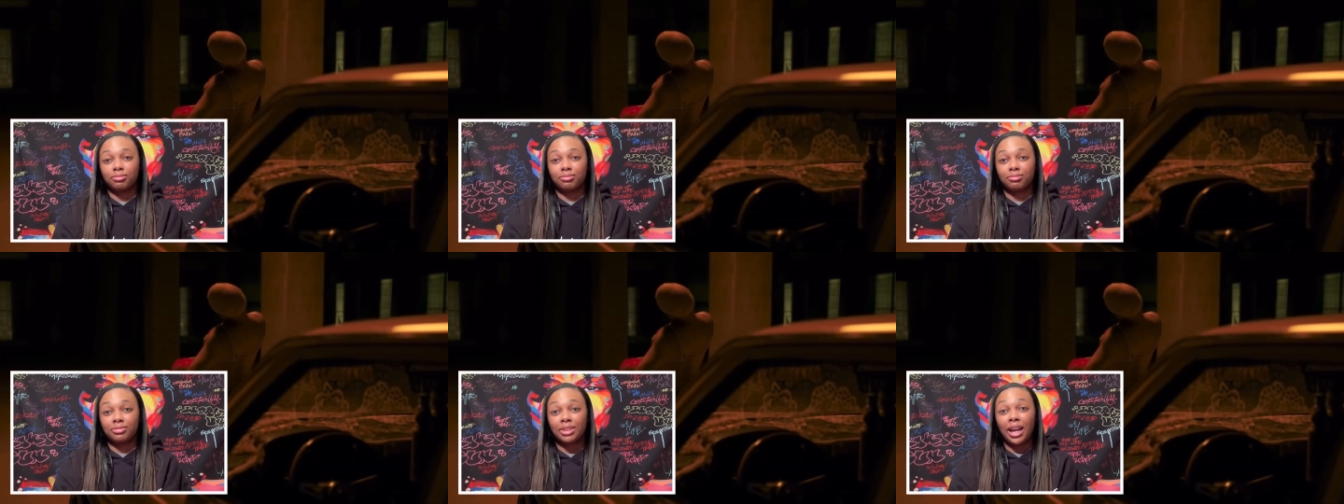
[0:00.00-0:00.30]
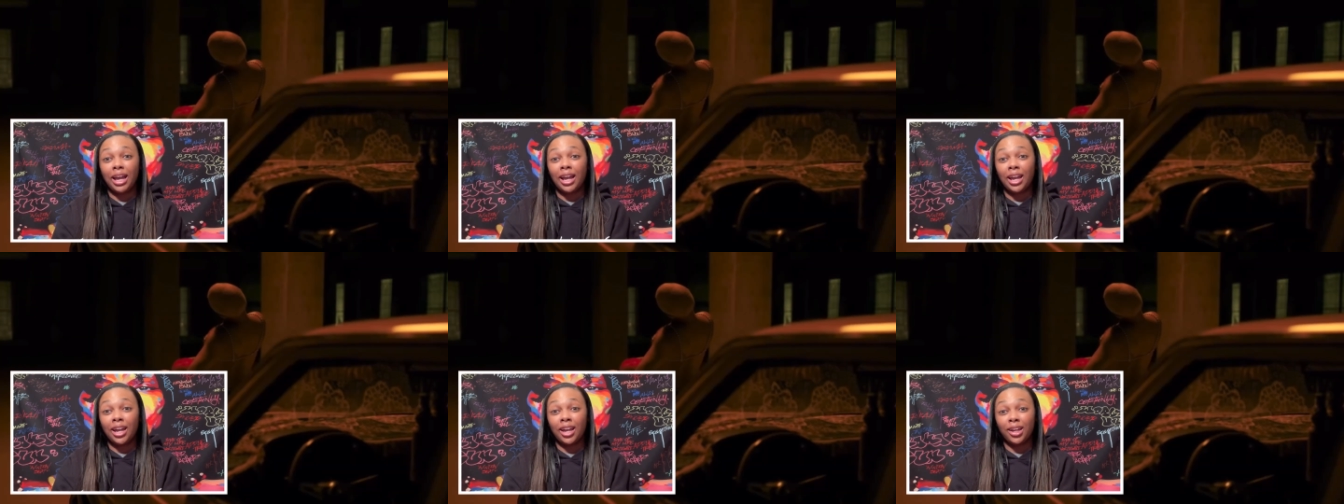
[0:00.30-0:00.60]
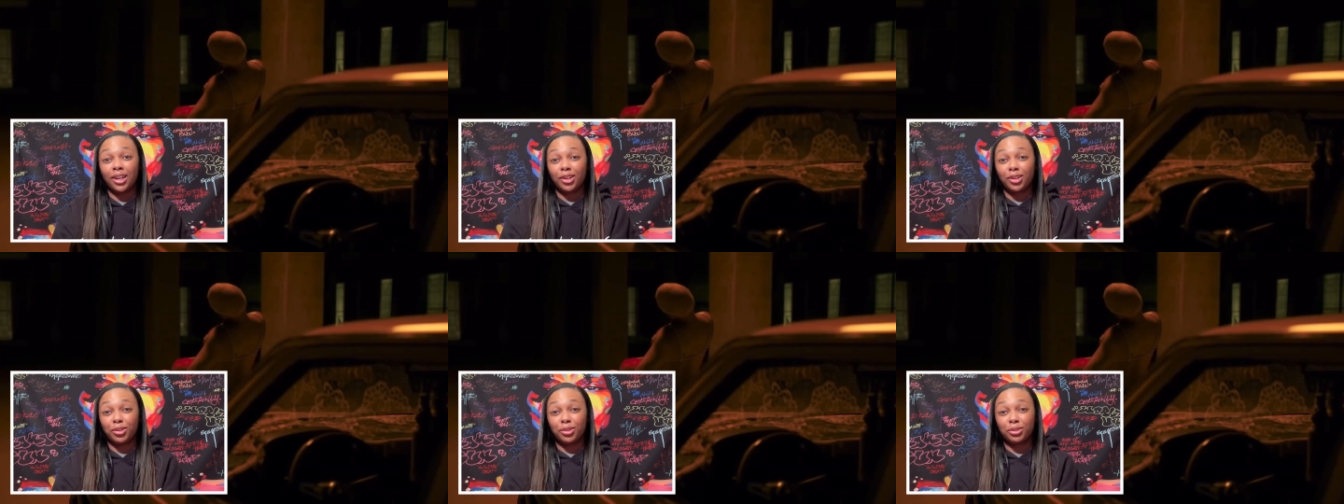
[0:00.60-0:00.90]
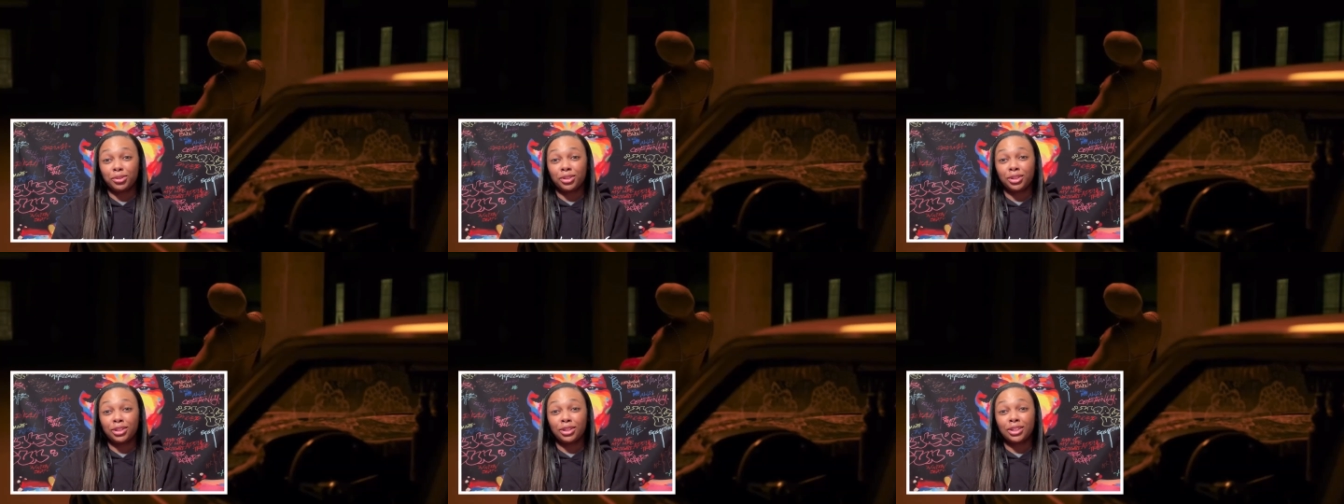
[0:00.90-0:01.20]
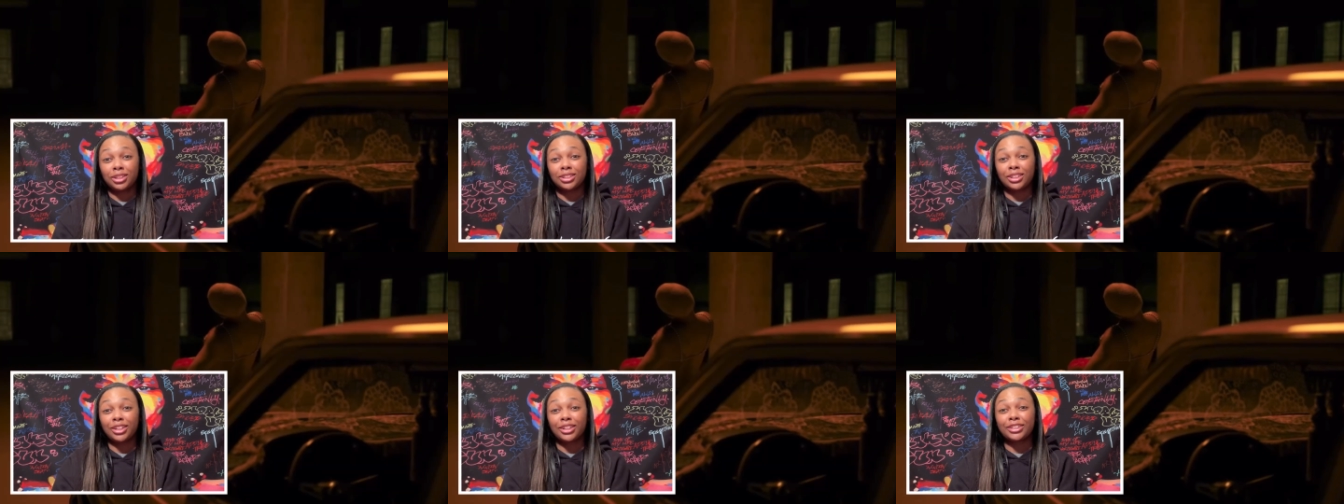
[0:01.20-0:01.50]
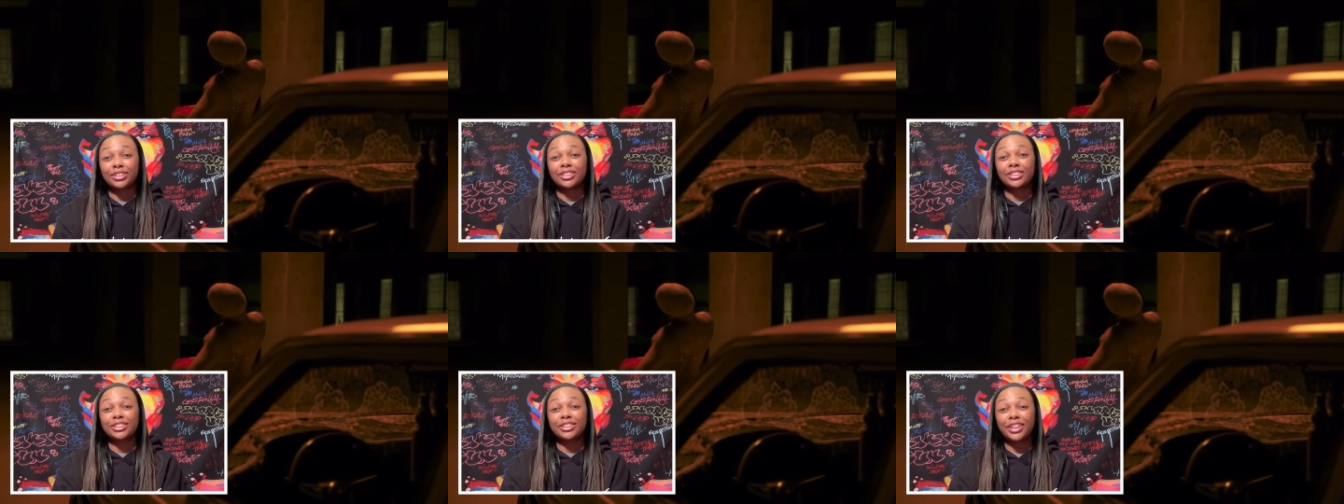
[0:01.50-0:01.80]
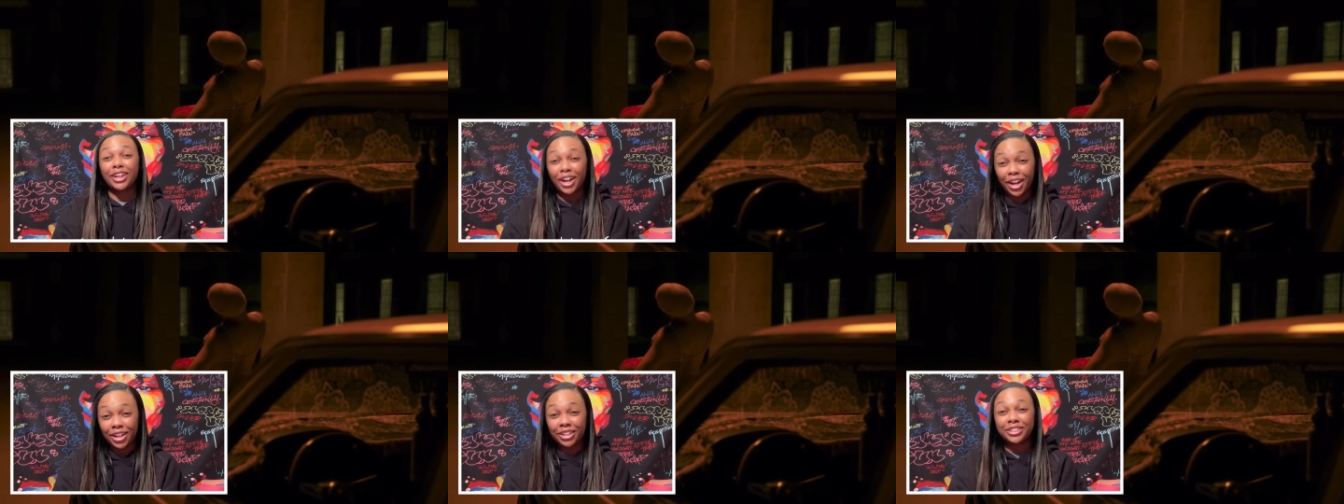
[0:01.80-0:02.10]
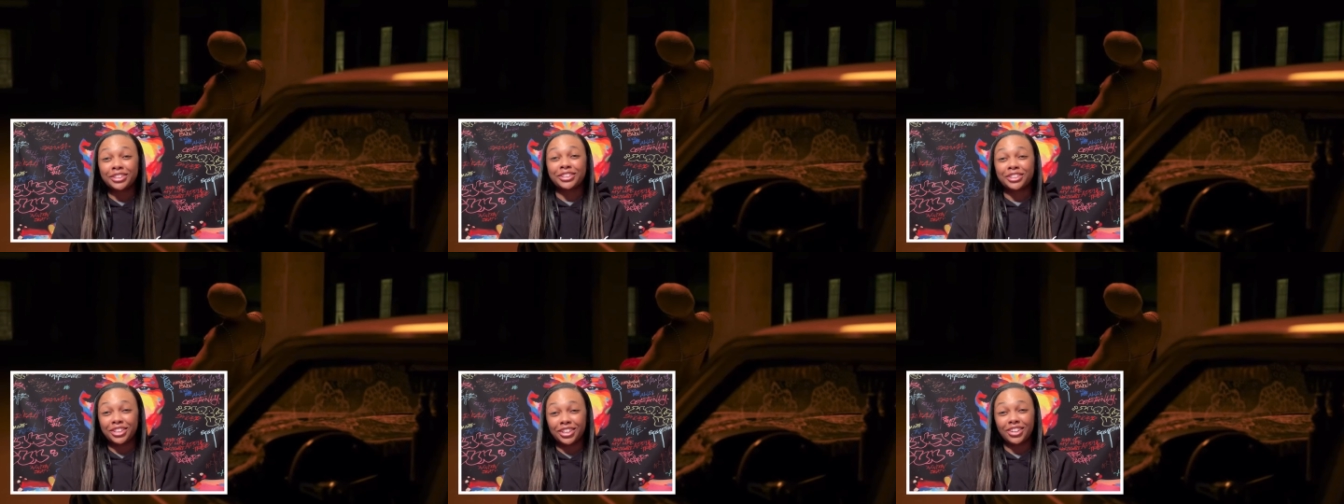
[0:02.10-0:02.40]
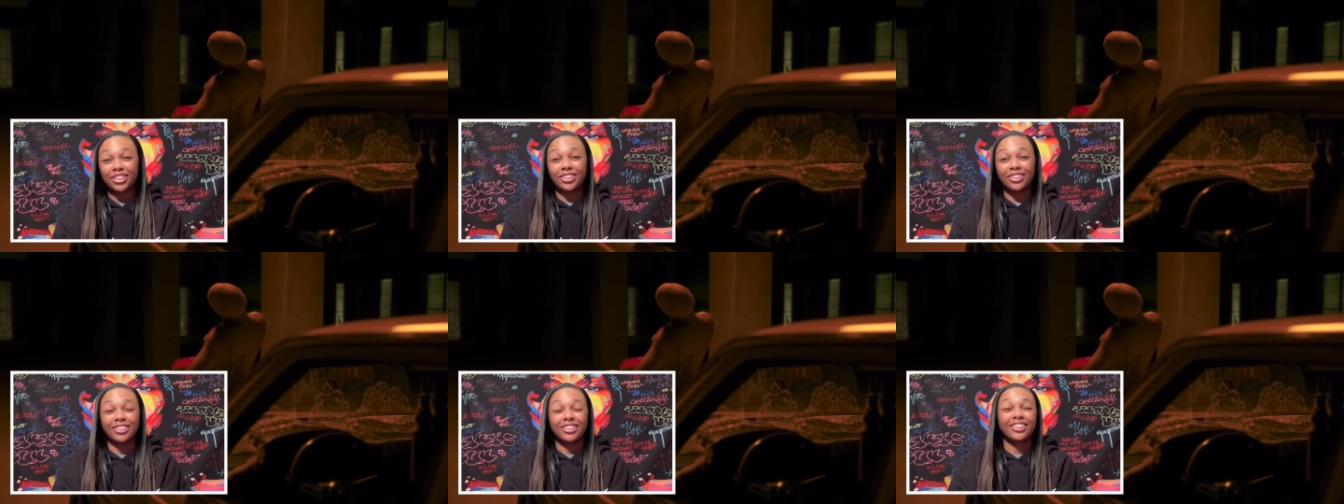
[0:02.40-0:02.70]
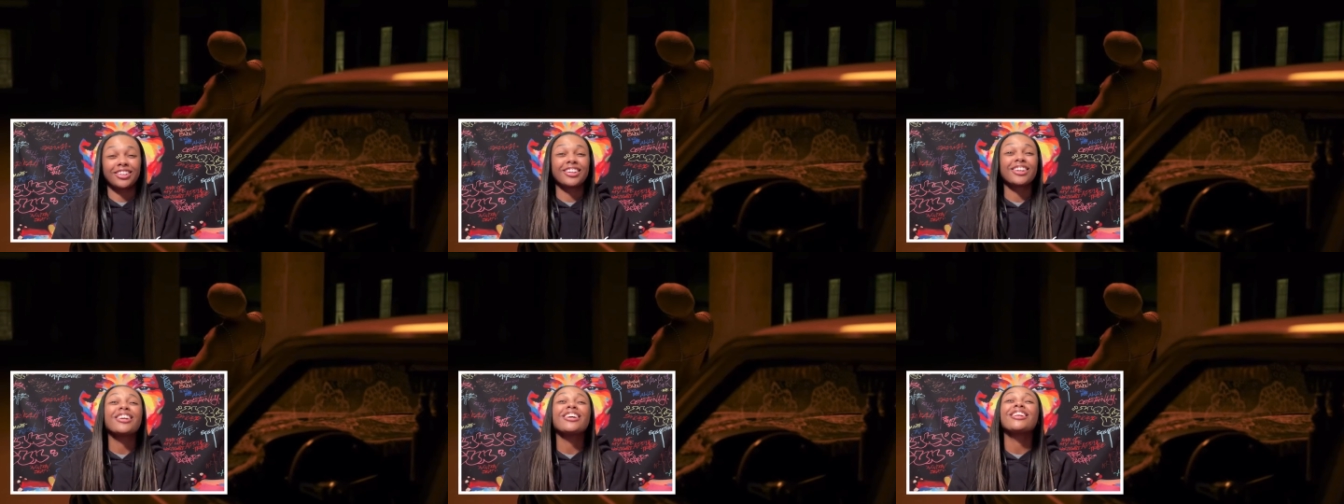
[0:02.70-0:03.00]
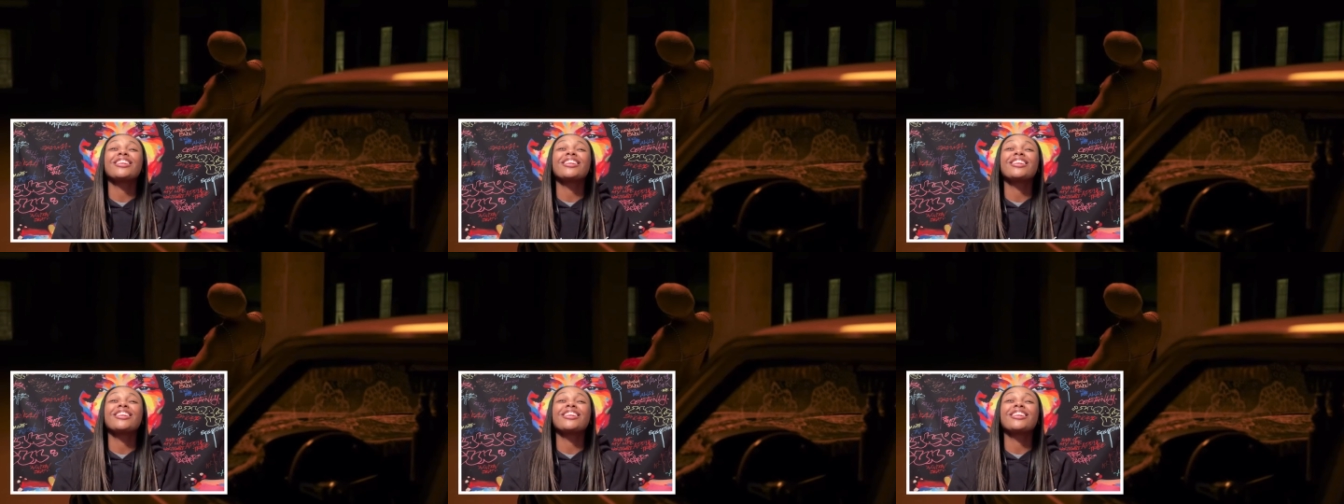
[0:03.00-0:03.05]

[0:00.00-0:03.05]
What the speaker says: That angle looked disgusting.